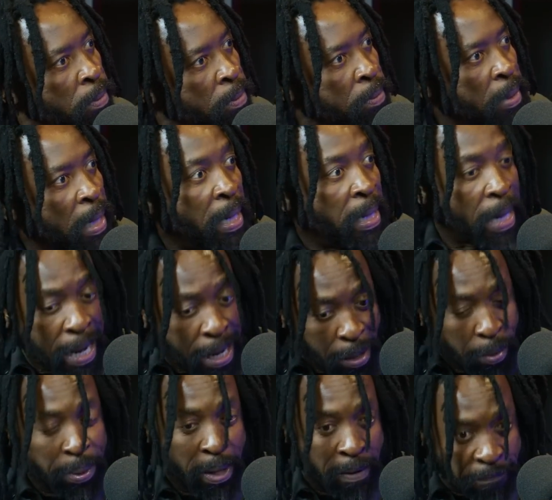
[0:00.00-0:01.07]
And
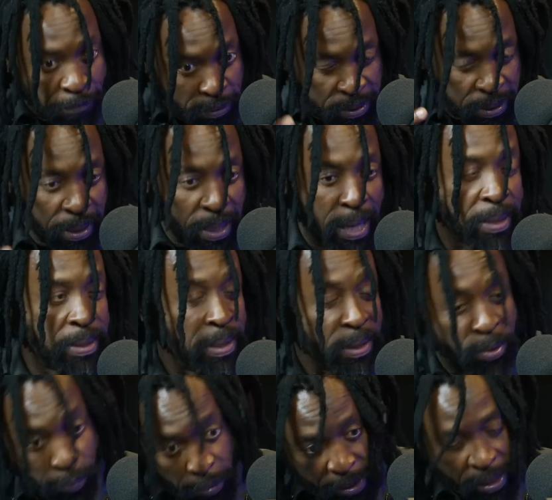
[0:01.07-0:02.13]
now they're forcing the ANC
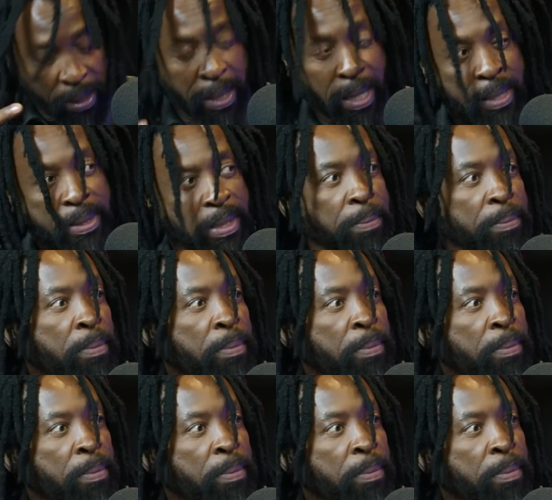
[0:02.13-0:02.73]
to recognize them